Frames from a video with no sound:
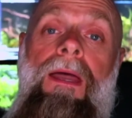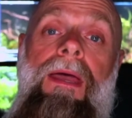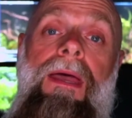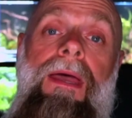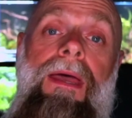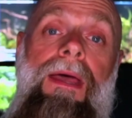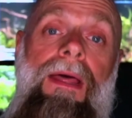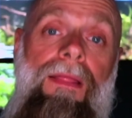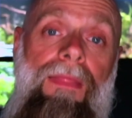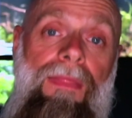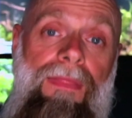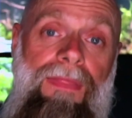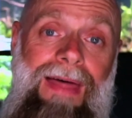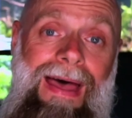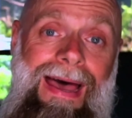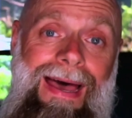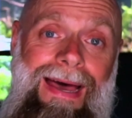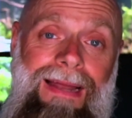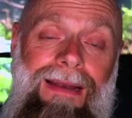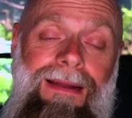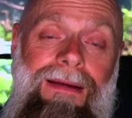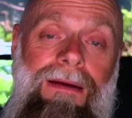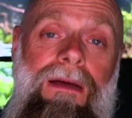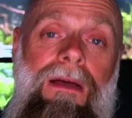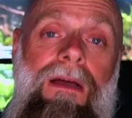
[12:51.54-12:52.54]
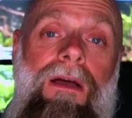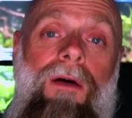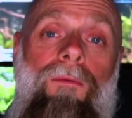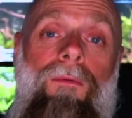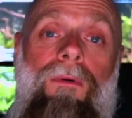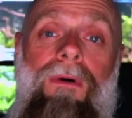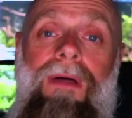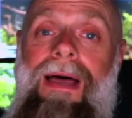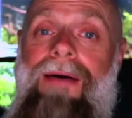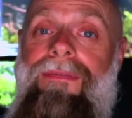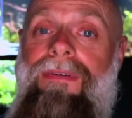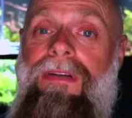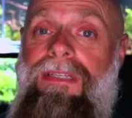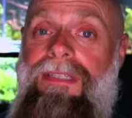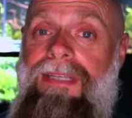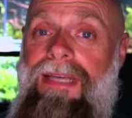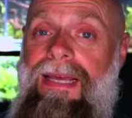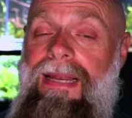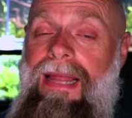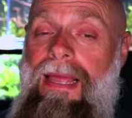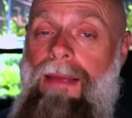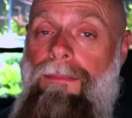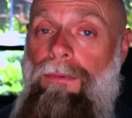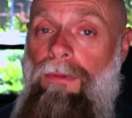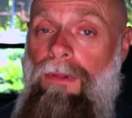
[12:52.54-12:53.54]
Then we'll have a
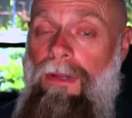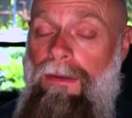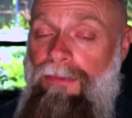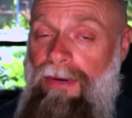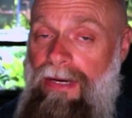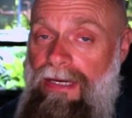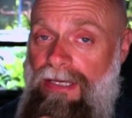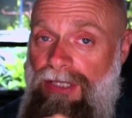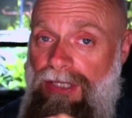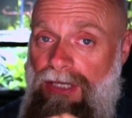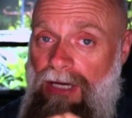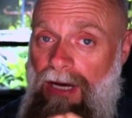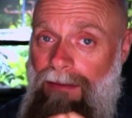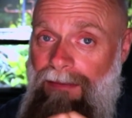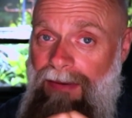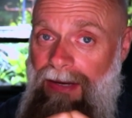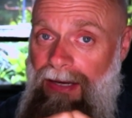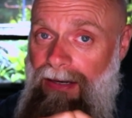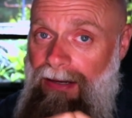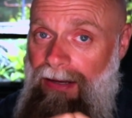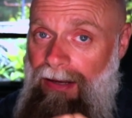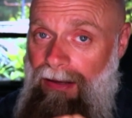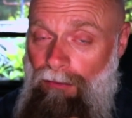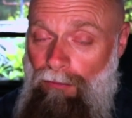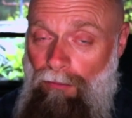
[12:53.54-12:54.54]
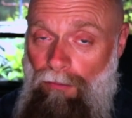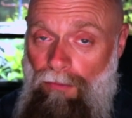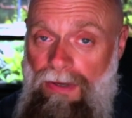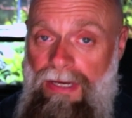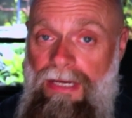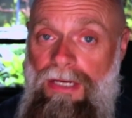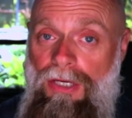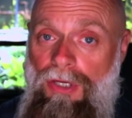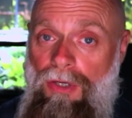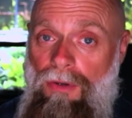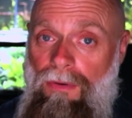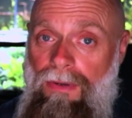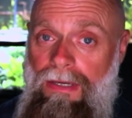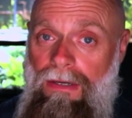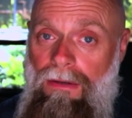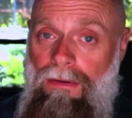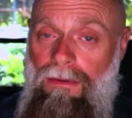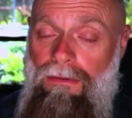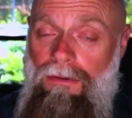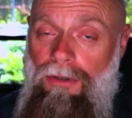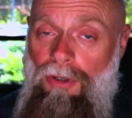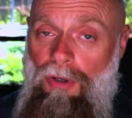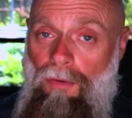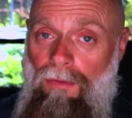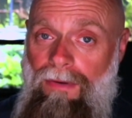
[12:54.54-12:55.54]
DNA polymerase come in and redo it,
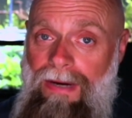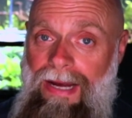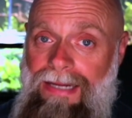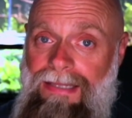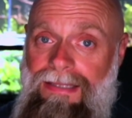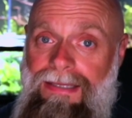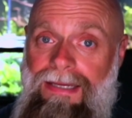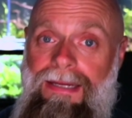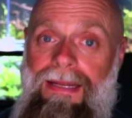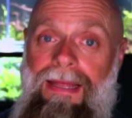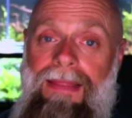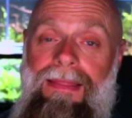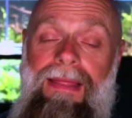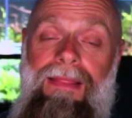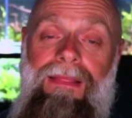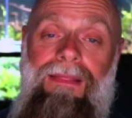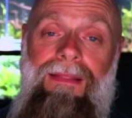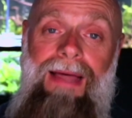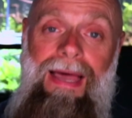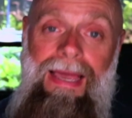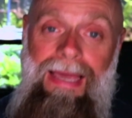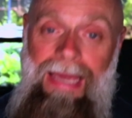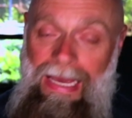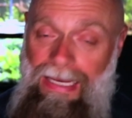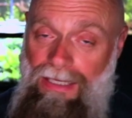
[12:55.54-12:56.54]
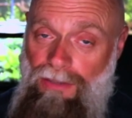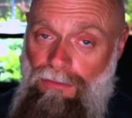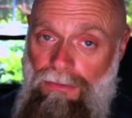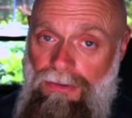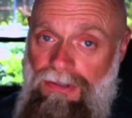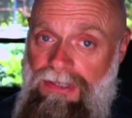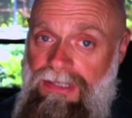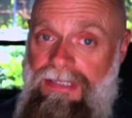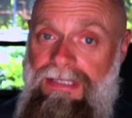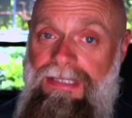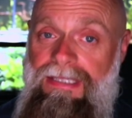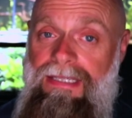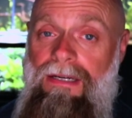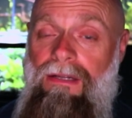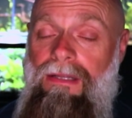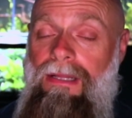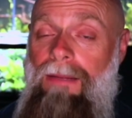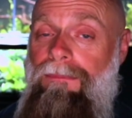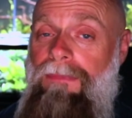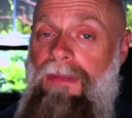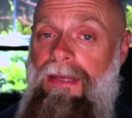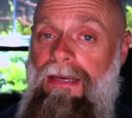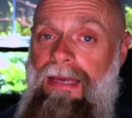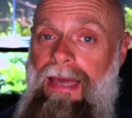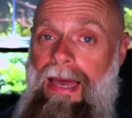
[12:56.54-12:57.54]
correct it, and then ligase will seal up
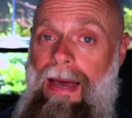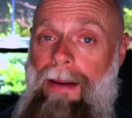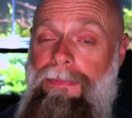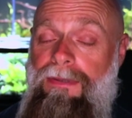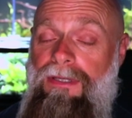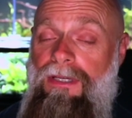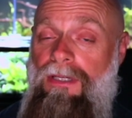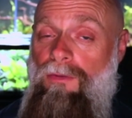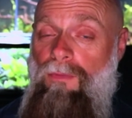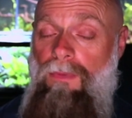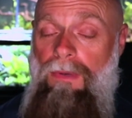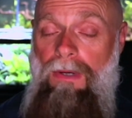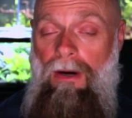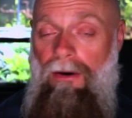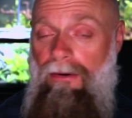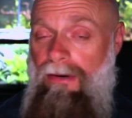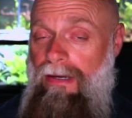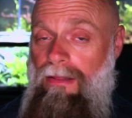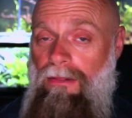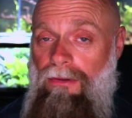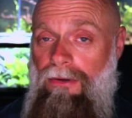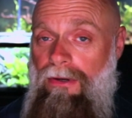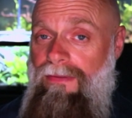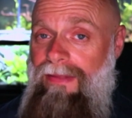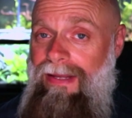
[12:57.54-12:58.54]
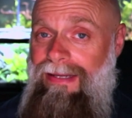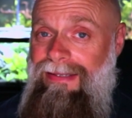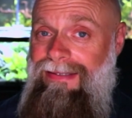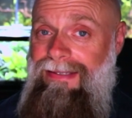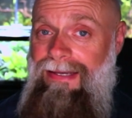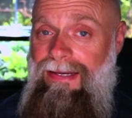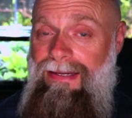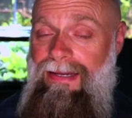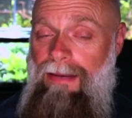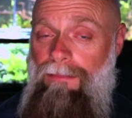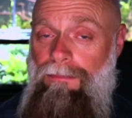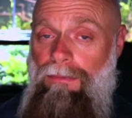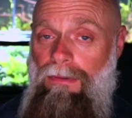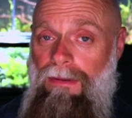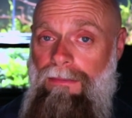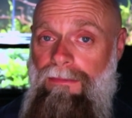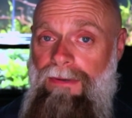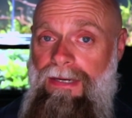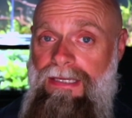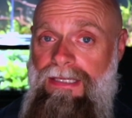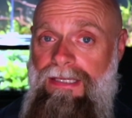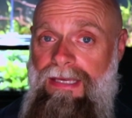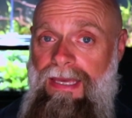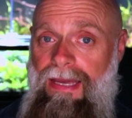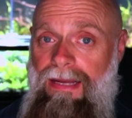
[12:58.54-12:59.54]
the gaps, because we already learned that DNA
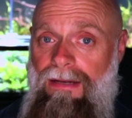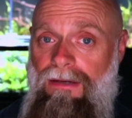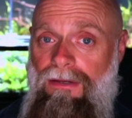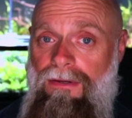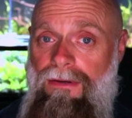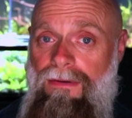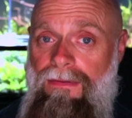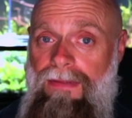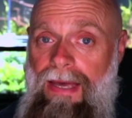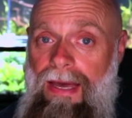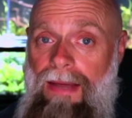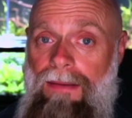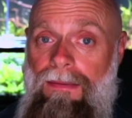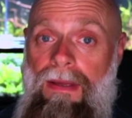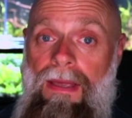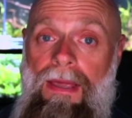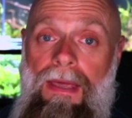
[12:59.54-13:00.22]
polymerase can't do that.